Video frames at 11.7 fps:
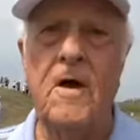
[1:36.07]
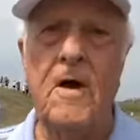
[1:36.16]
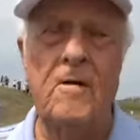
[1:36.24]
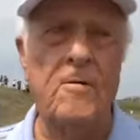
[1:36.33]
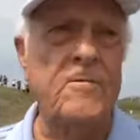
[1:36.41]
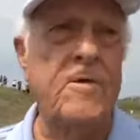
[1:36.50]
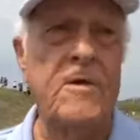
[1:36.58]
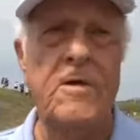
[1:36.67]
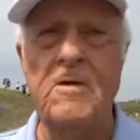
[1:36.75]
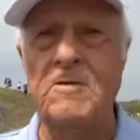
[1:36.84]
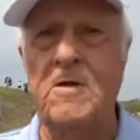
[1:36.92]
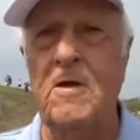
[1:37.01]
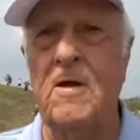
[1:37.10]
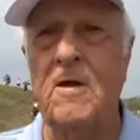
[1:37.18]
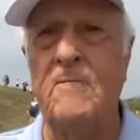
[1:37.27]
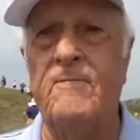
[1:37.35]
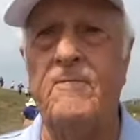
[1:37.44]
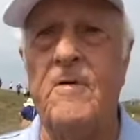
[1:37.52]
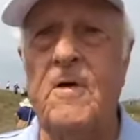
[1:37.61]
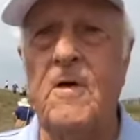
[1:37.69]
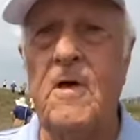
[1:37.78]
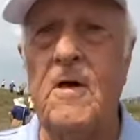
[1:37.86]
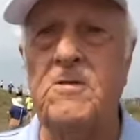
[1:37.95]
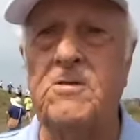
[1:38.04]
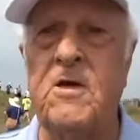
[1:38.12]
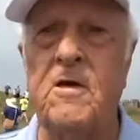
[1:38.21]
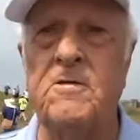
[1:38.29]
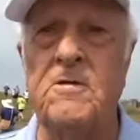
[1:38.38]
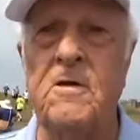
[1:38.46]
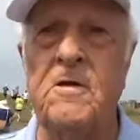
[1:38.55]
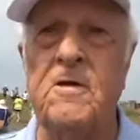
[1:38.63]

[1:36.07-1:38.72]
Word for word: I don't think kids get enough education in